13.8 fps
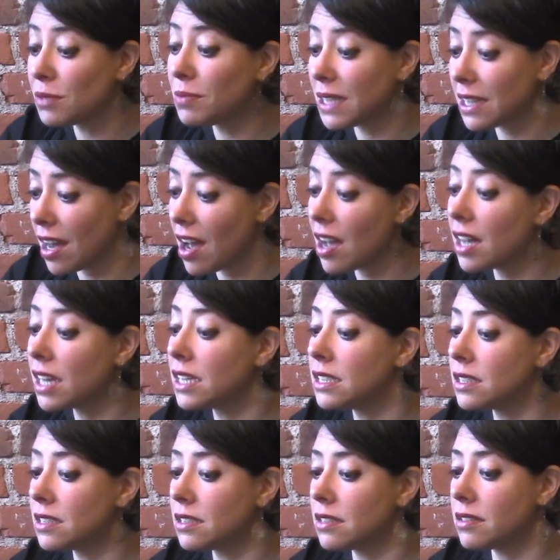
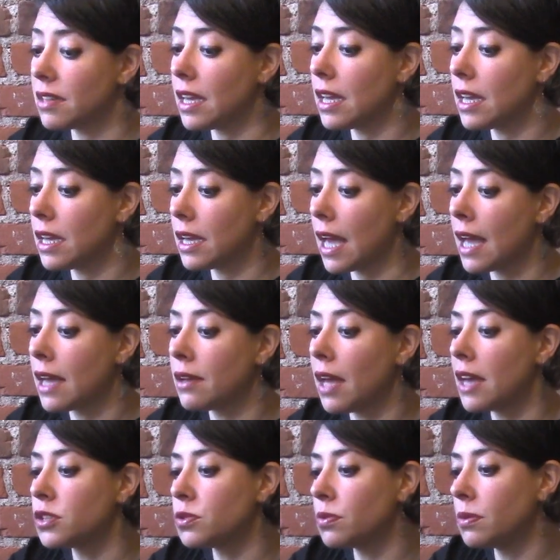because
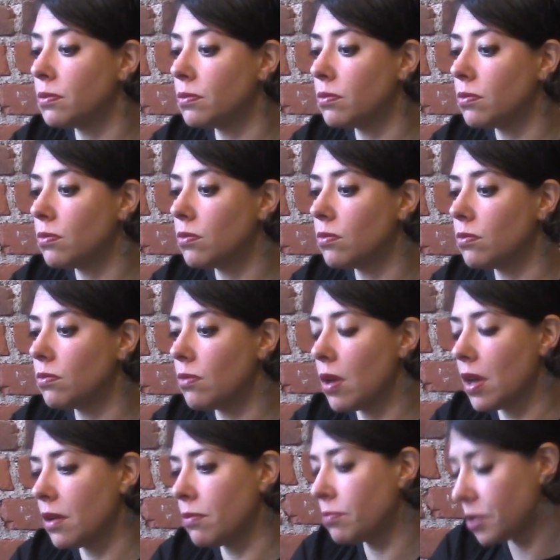as we
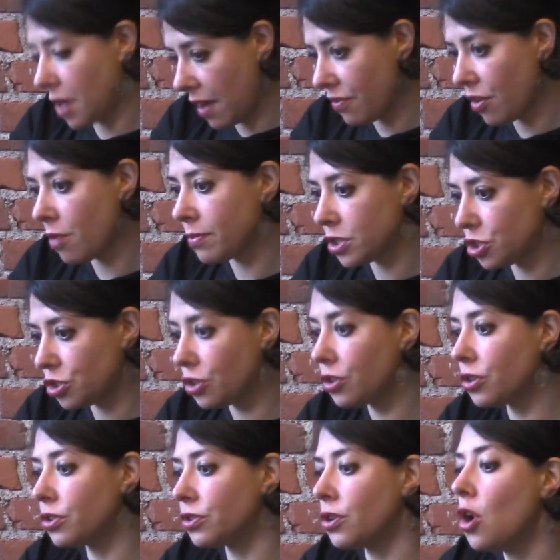have all
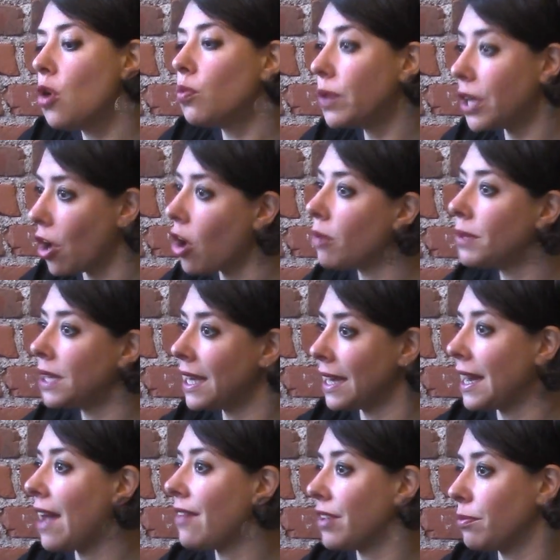matured, we all
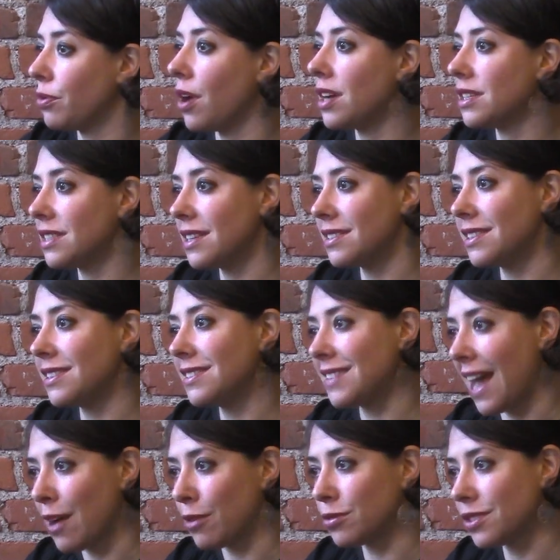began having processes
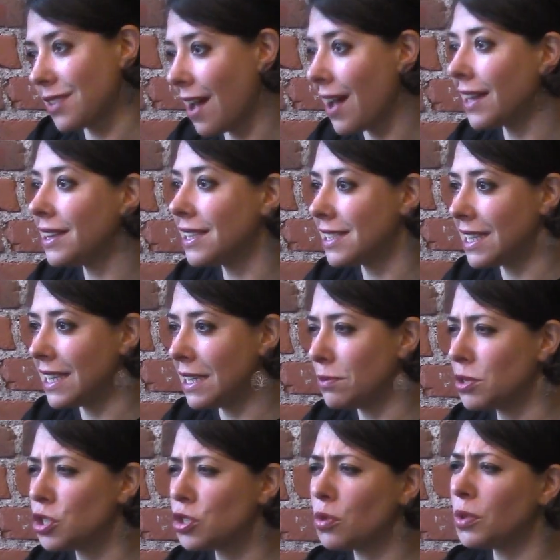outside the team,
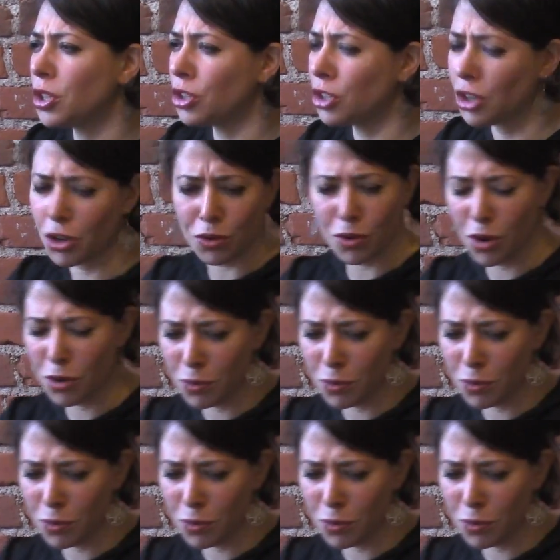and so we could go, oh,